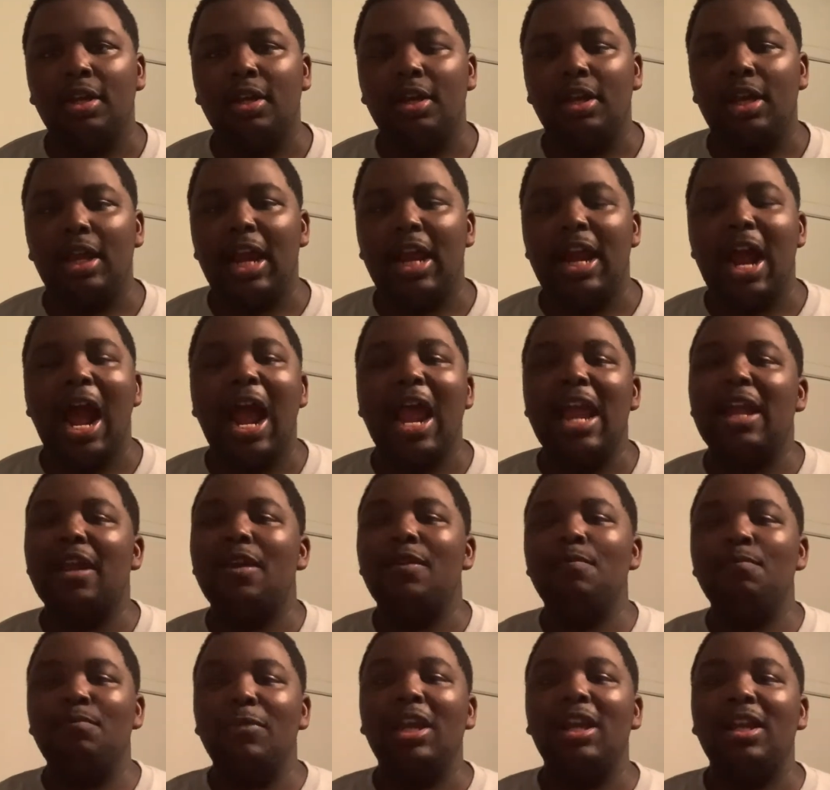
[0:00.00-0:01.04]
And I
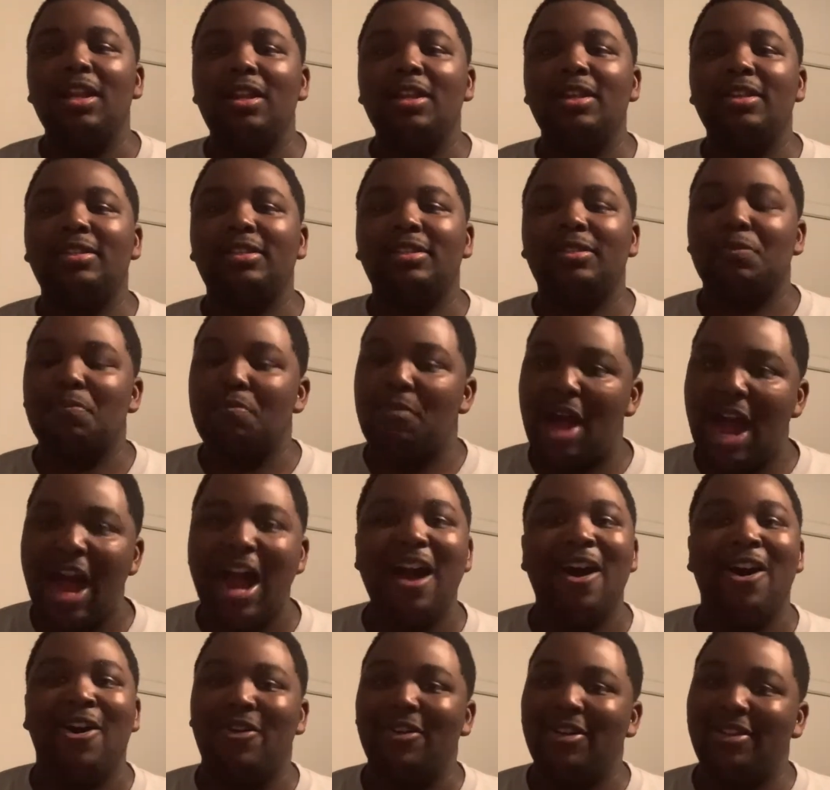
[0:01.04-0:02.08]
immediately
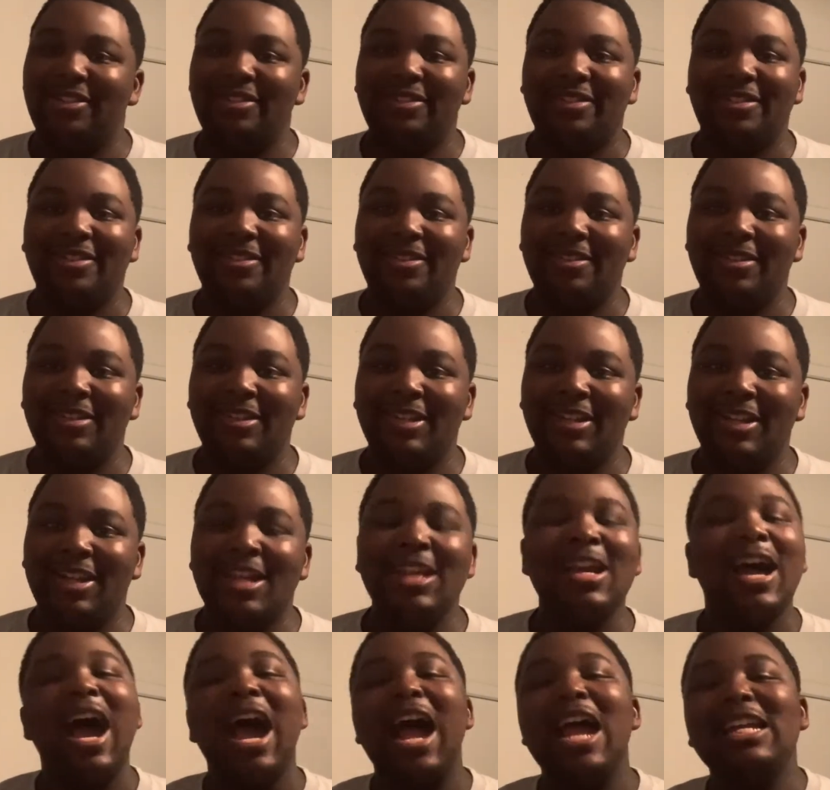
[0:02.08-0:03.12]
smile.
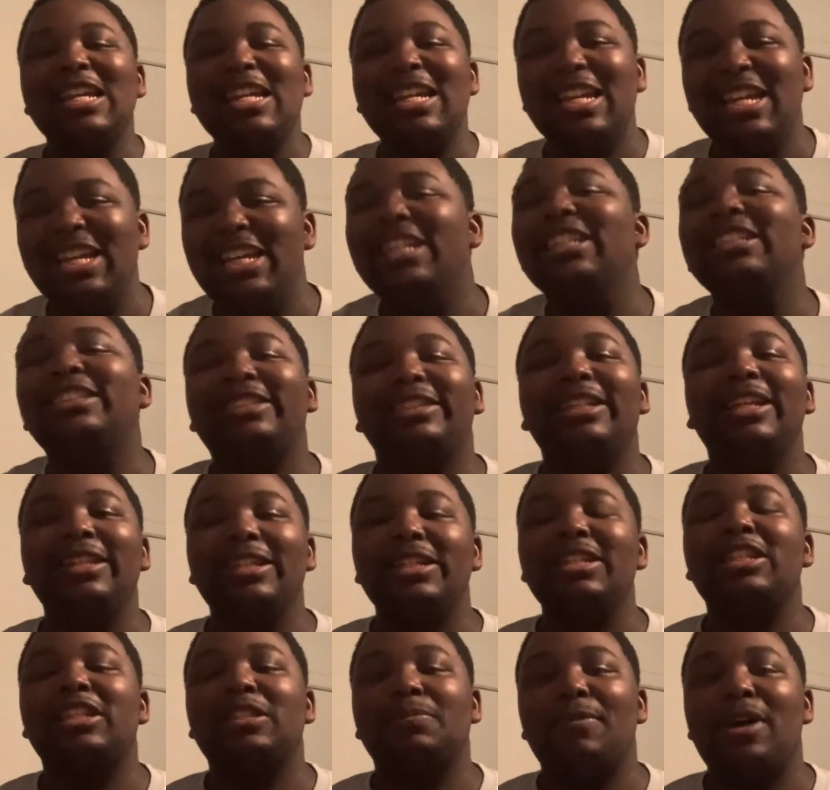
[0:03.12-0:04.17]
I
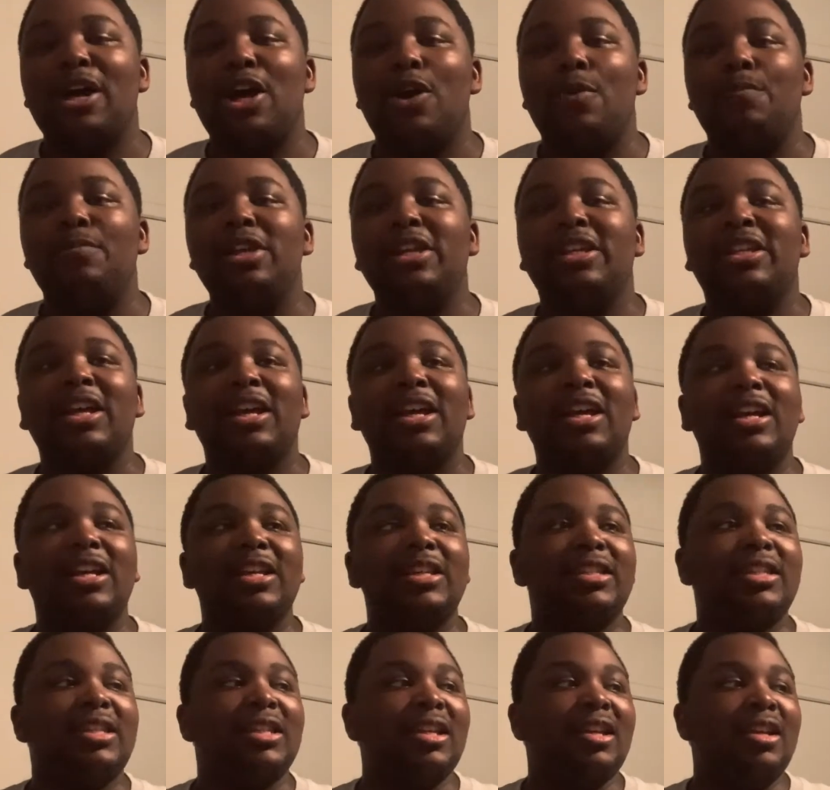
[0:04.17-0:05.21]
instantly smile
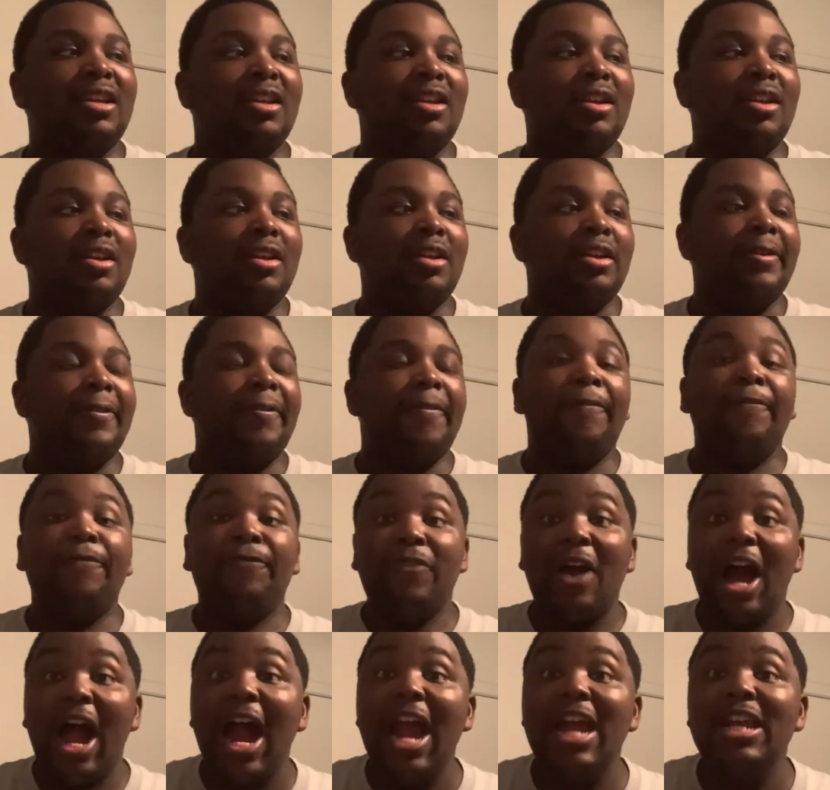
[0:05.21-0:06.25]
because
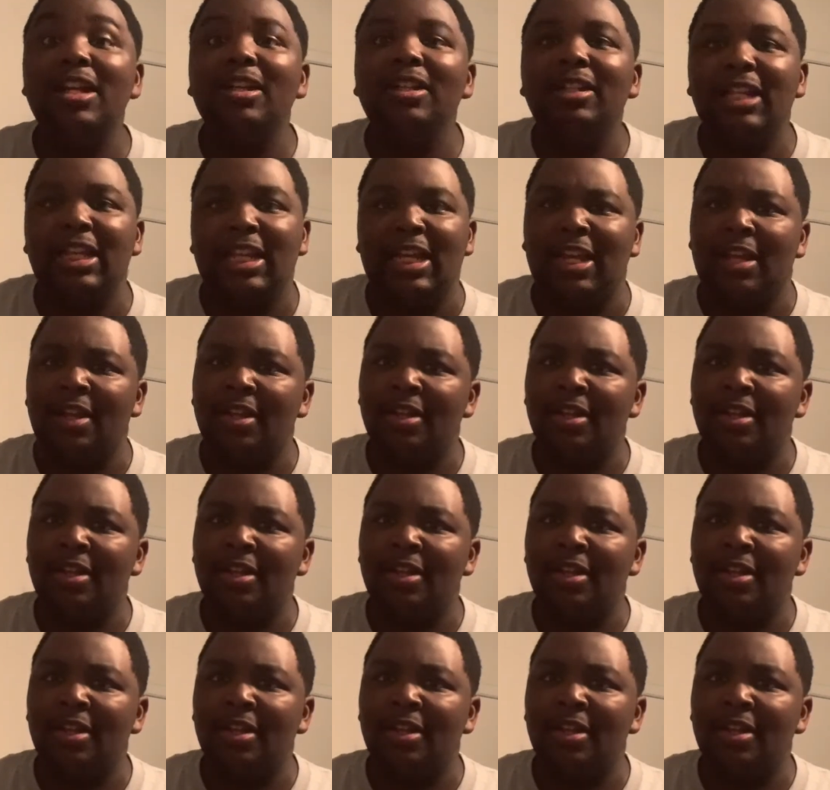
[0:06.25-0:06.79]
finally,